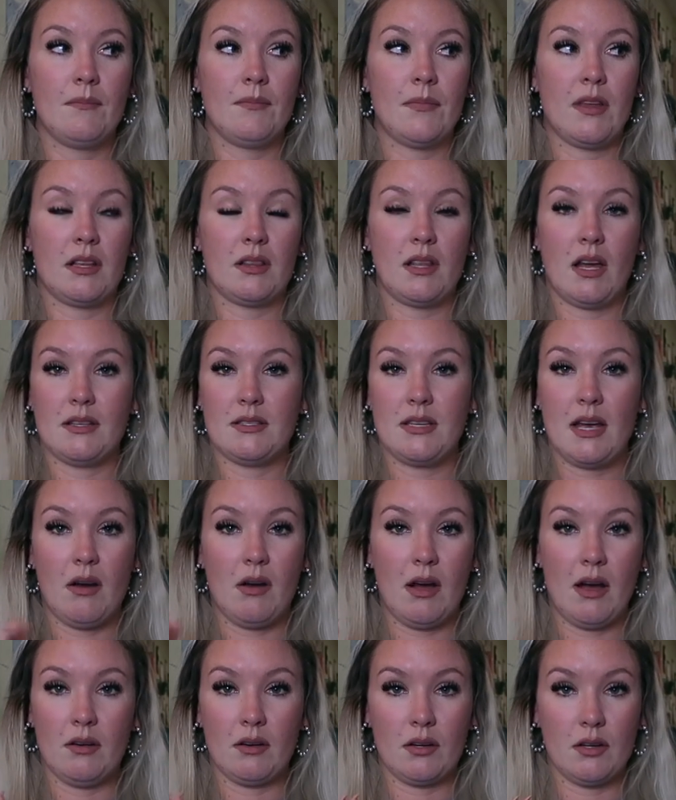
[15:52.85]
Like that's how
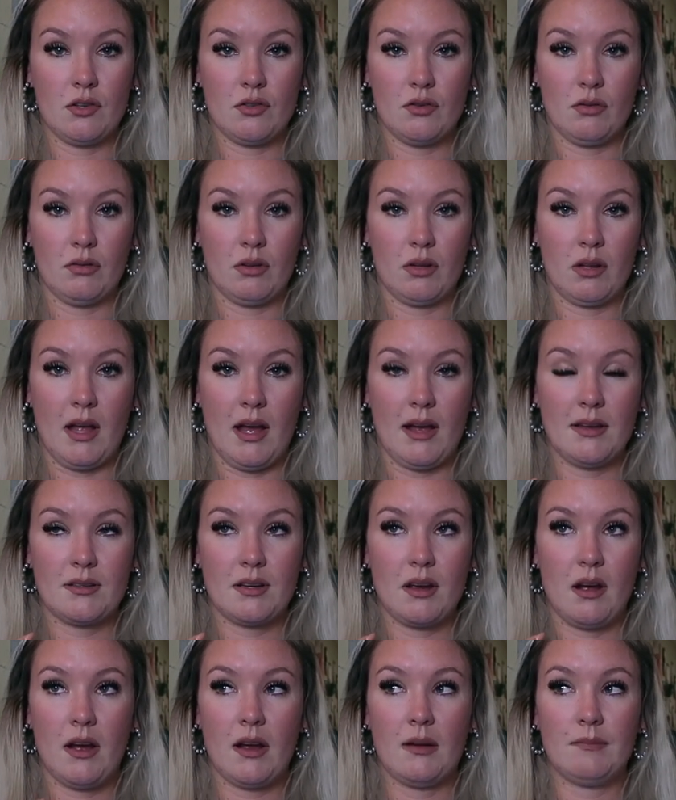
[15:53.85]
out of control the class
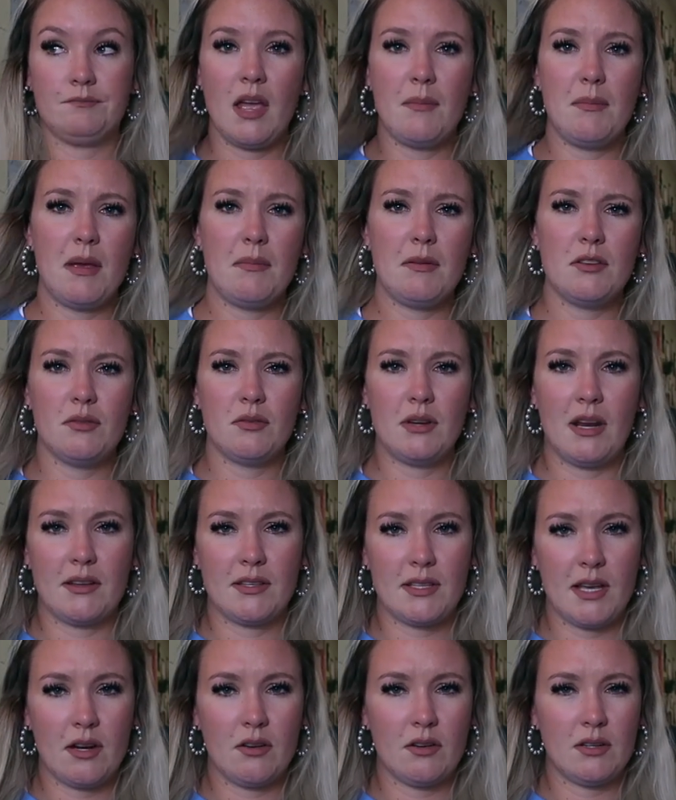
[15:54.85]
got, and maybe to an
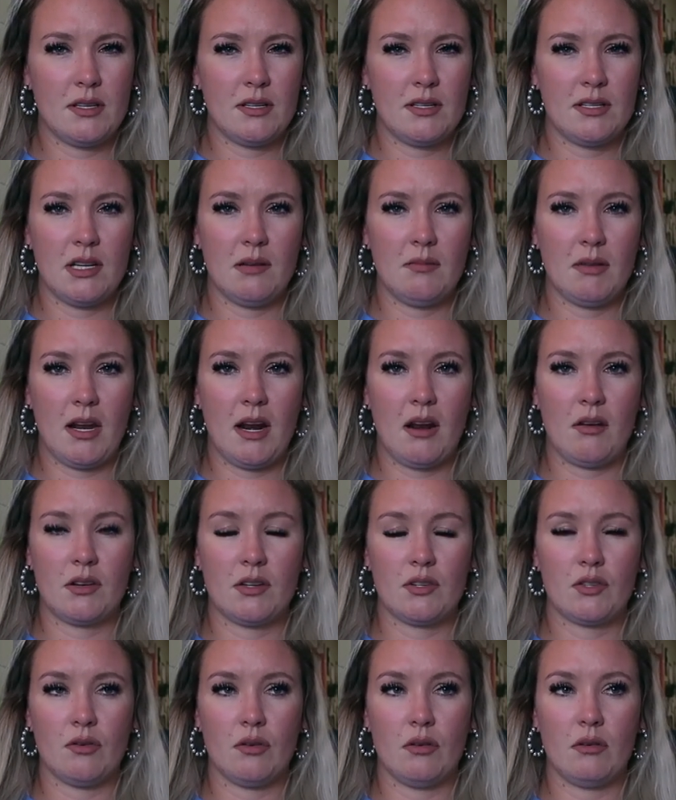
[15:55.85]
outsider it didn't seem that out of
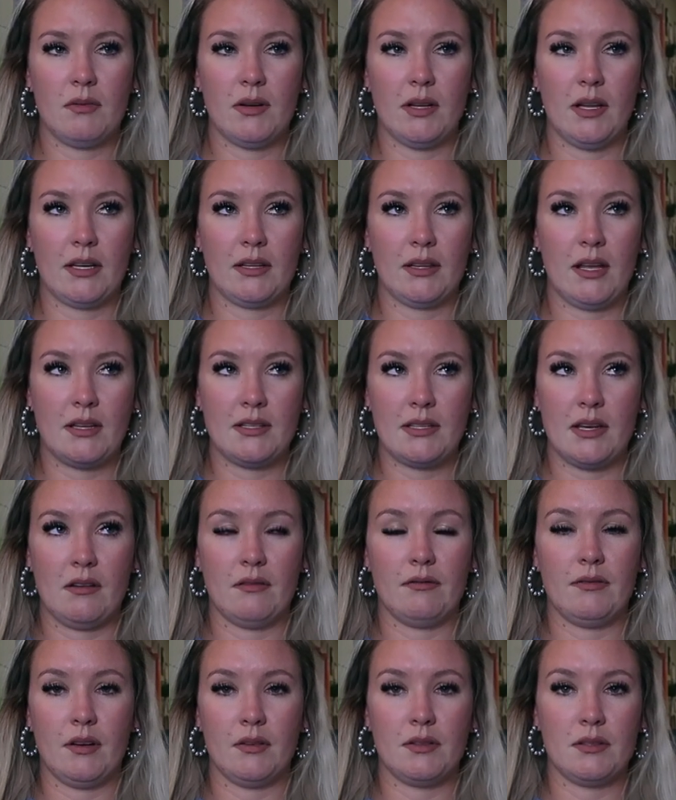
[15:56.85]
control, but like that's how
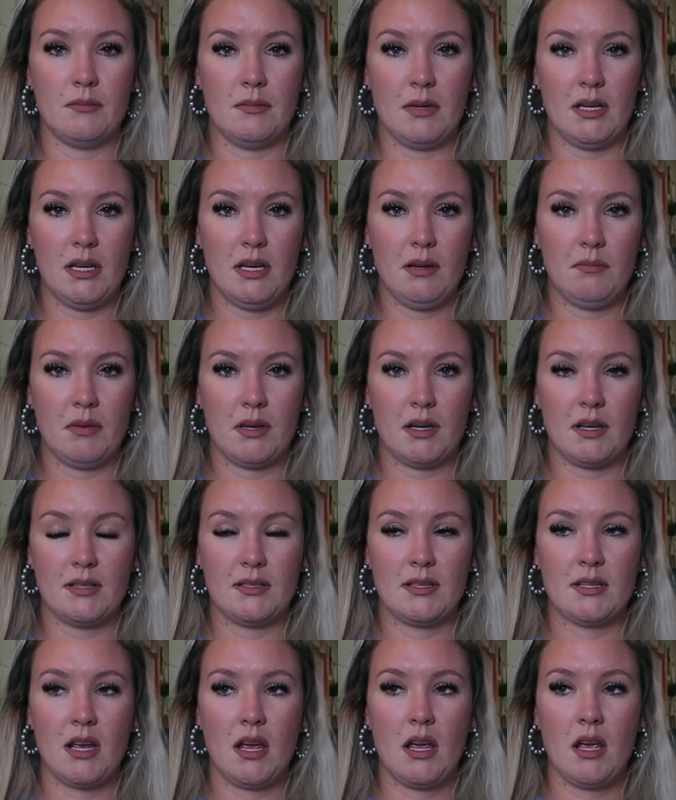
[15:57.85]
it felt to me
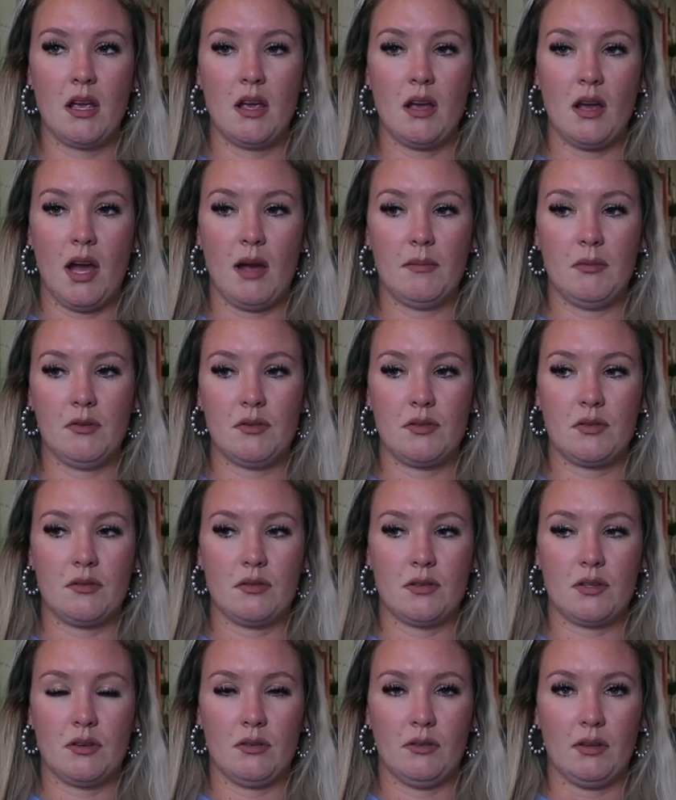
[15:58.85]
because I'm used to
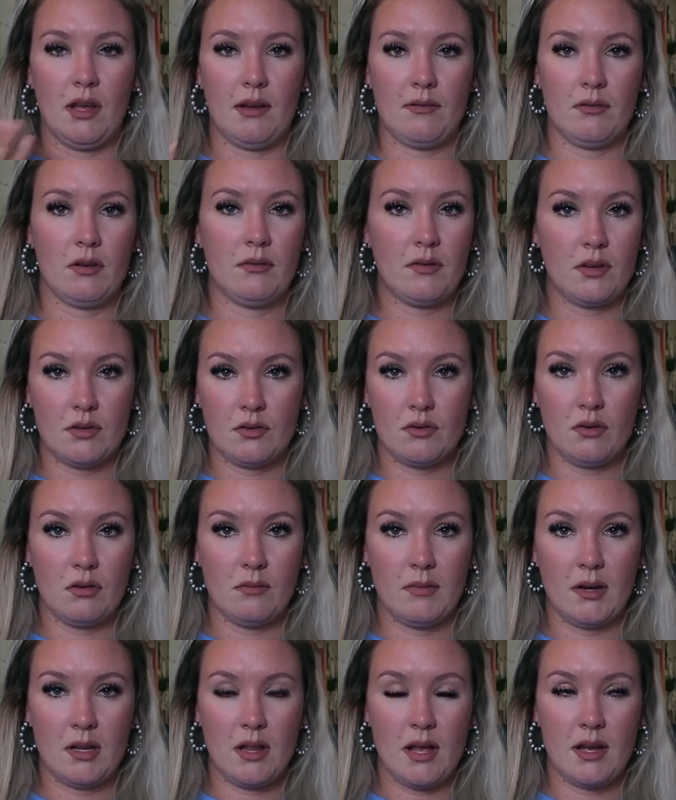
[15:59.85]
a certain level of control
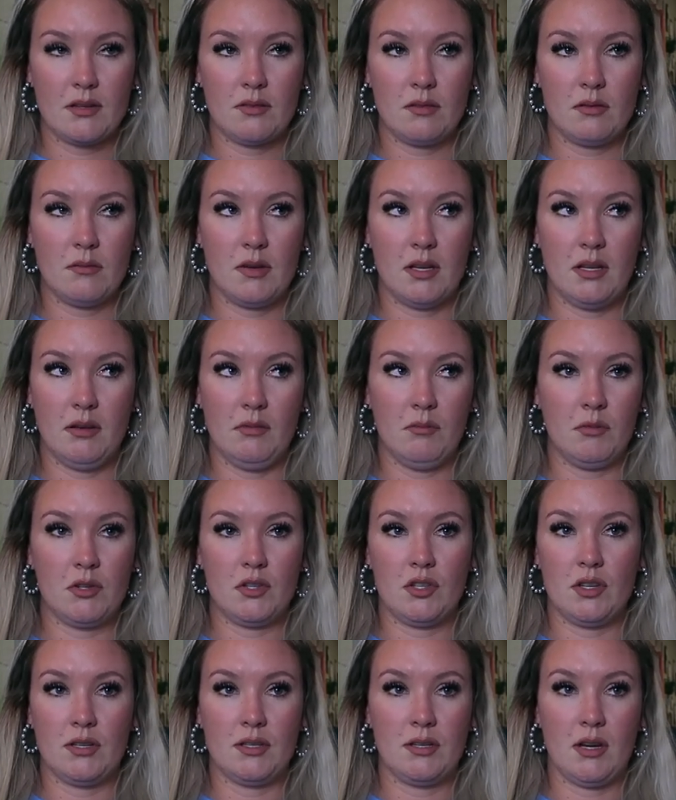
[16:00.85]
in my classroom and it was
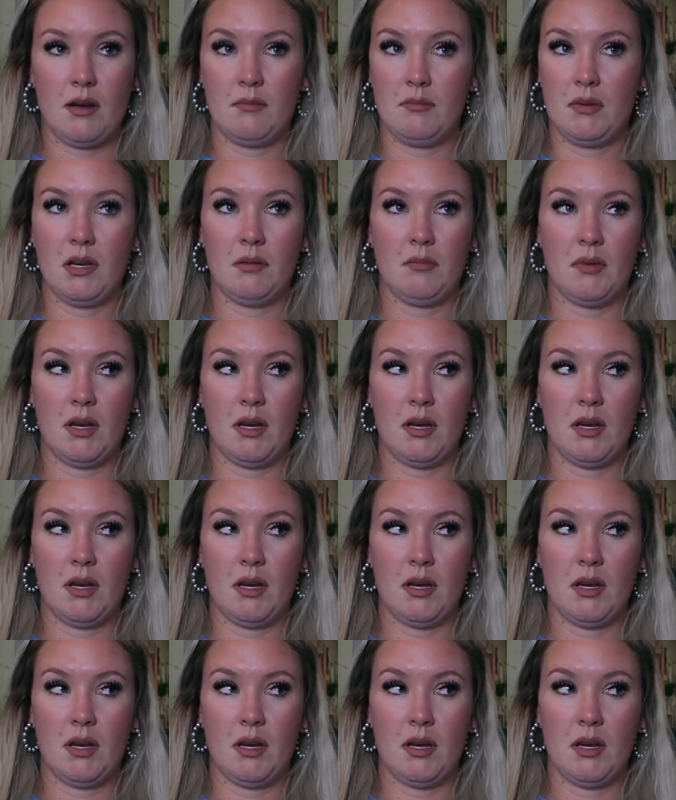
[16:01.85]
just not being